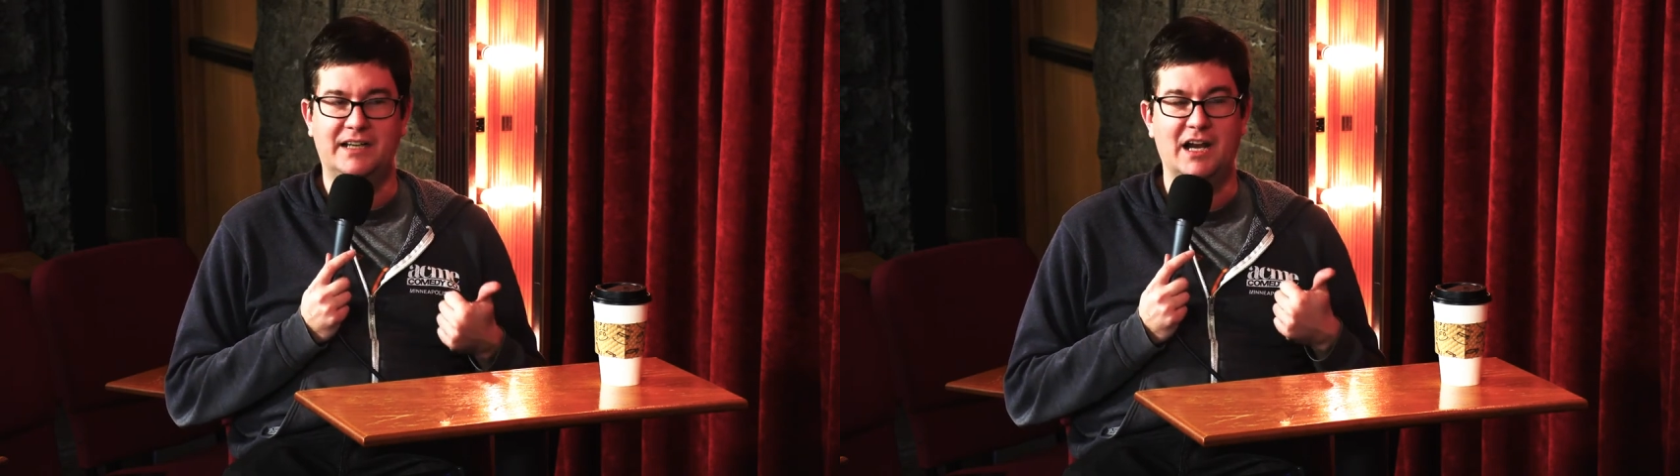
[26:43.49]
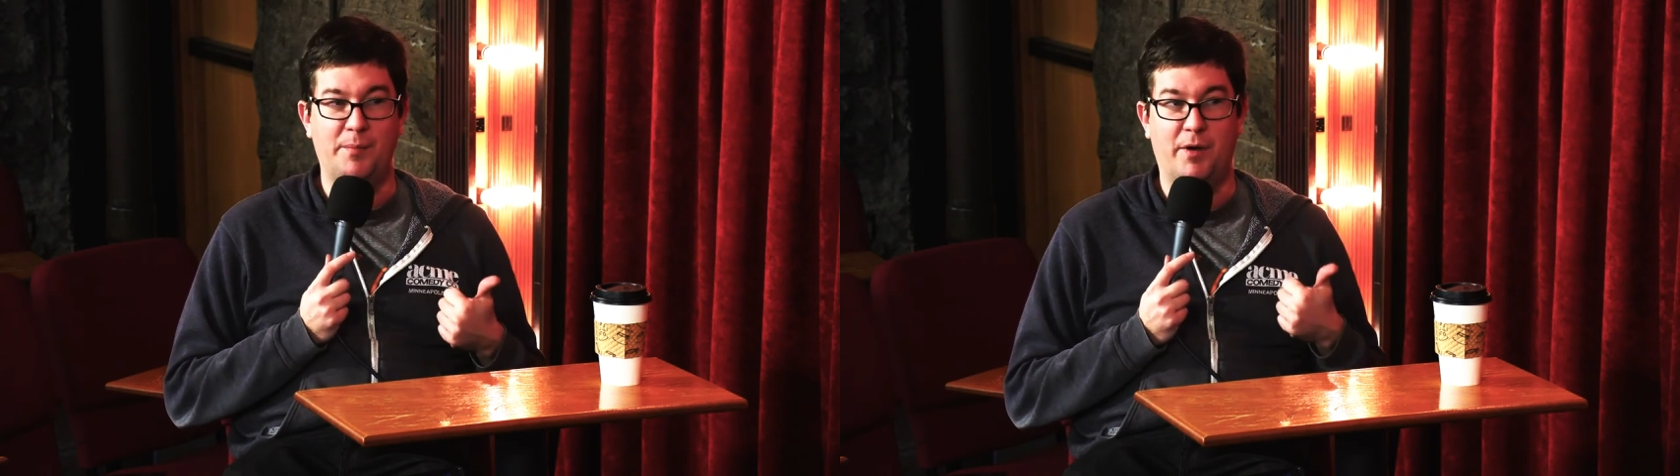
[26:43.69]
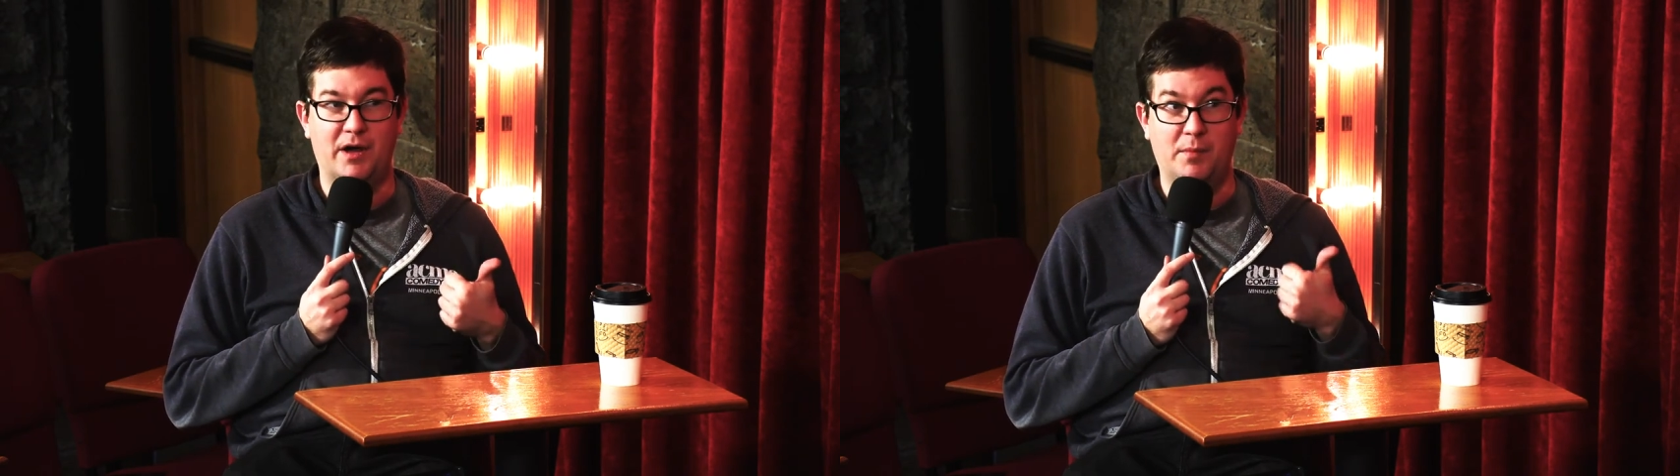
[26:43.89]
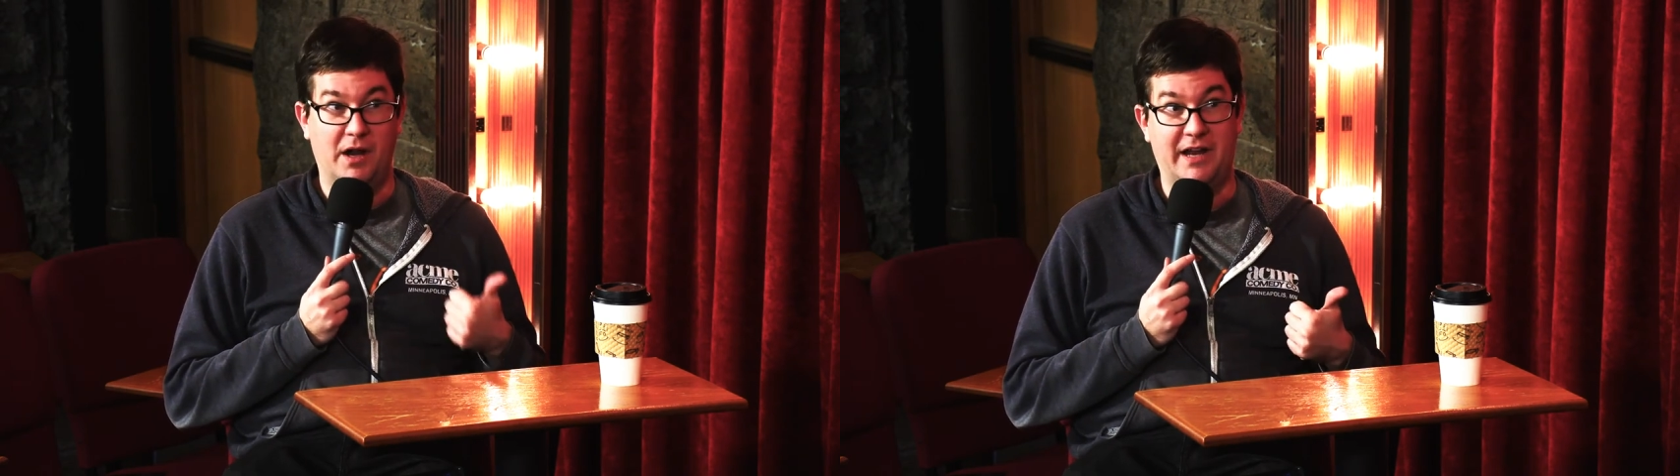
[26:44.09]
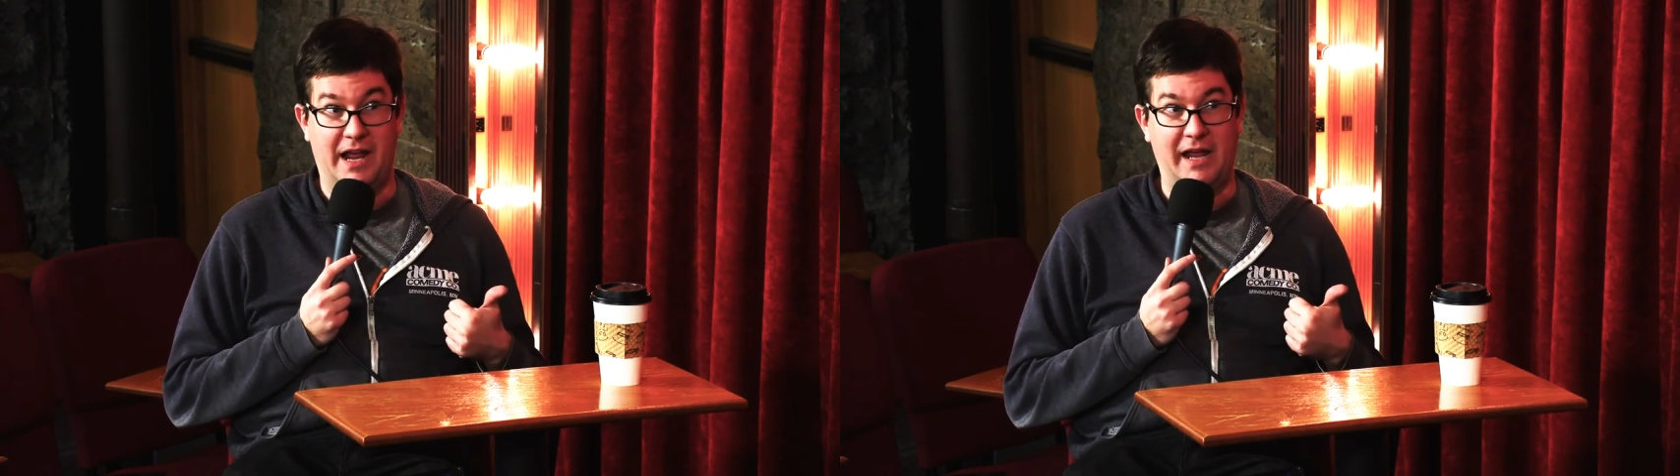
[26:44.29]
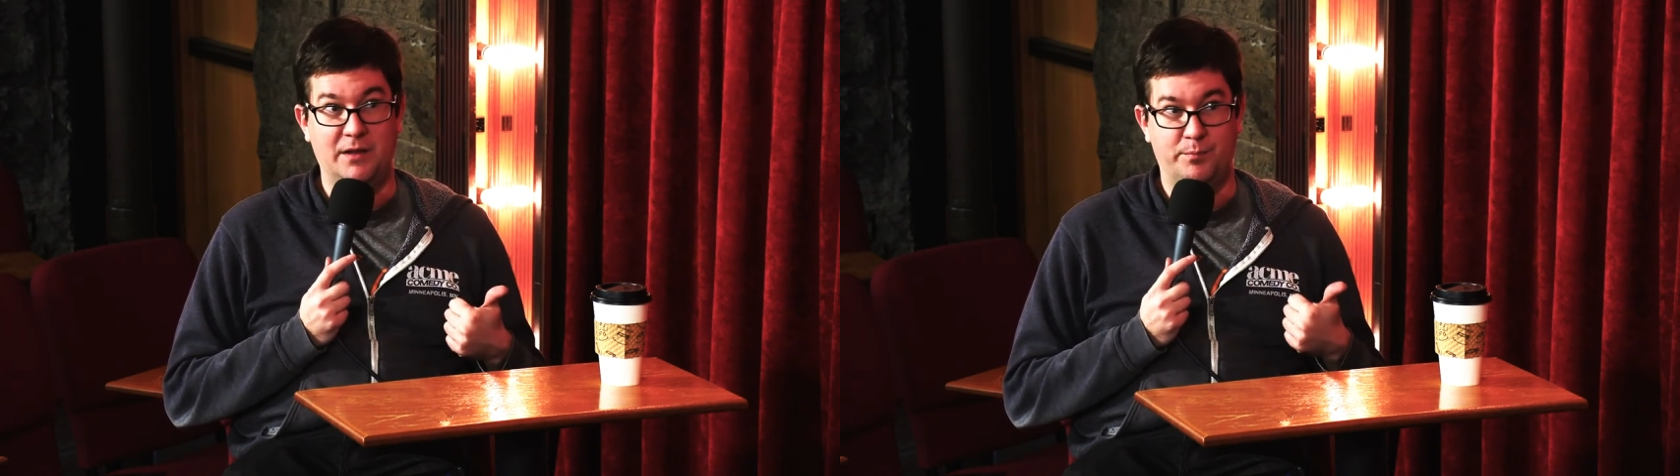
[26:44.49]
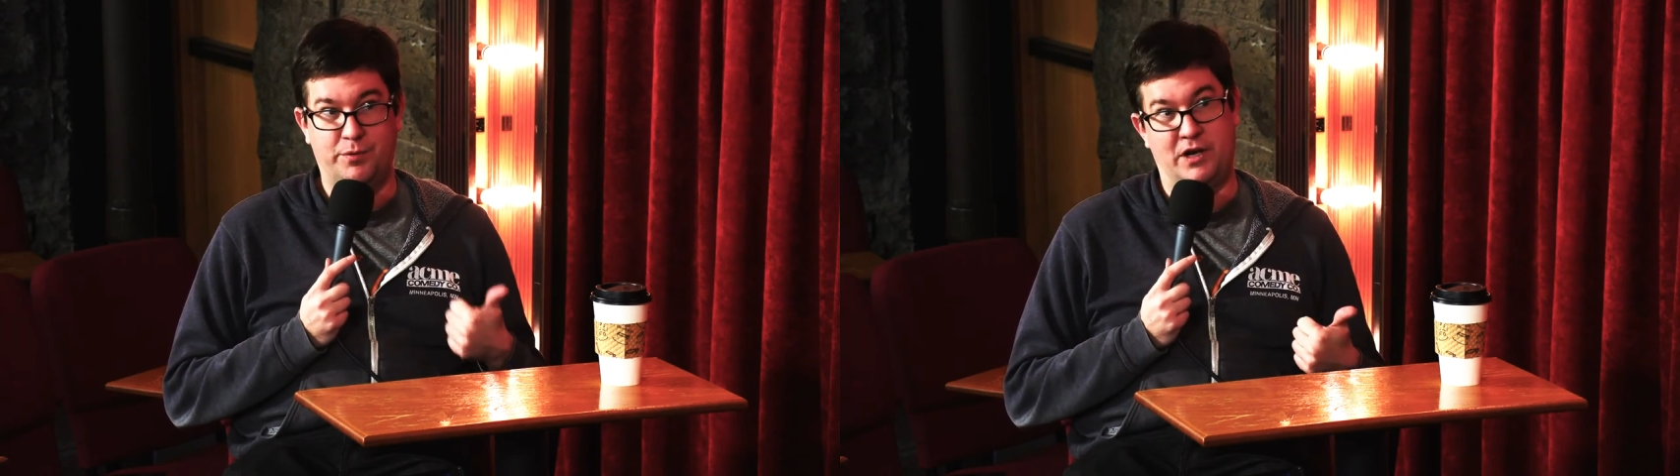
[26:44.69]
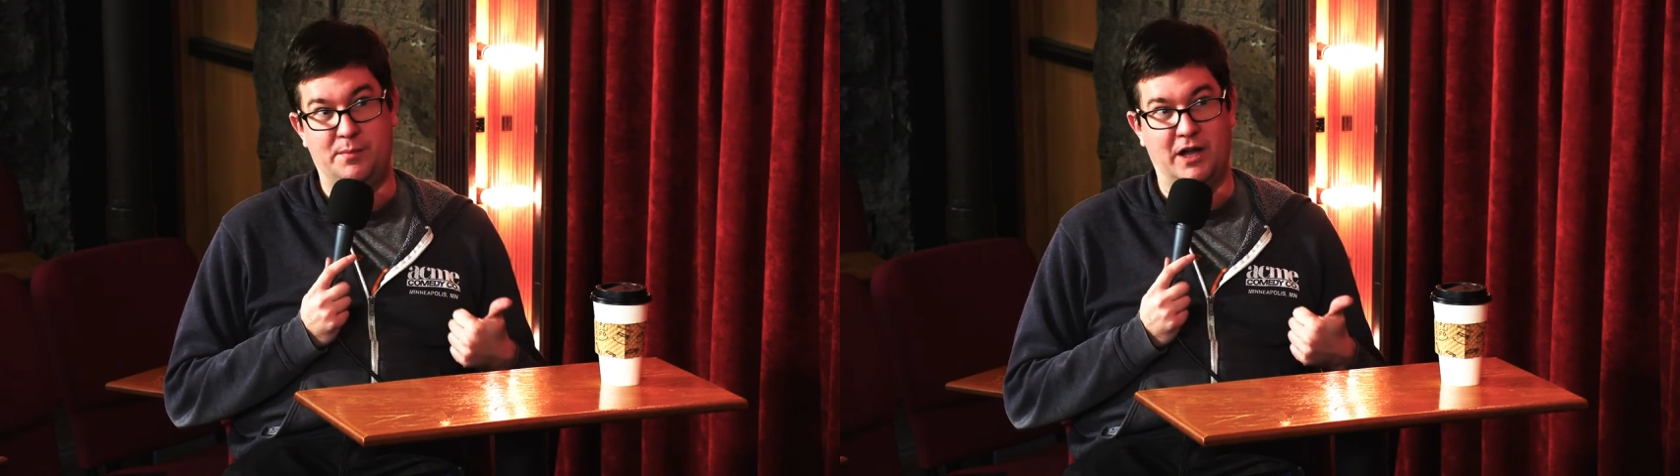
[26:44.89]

get up on a Monday pretty mm-hmm.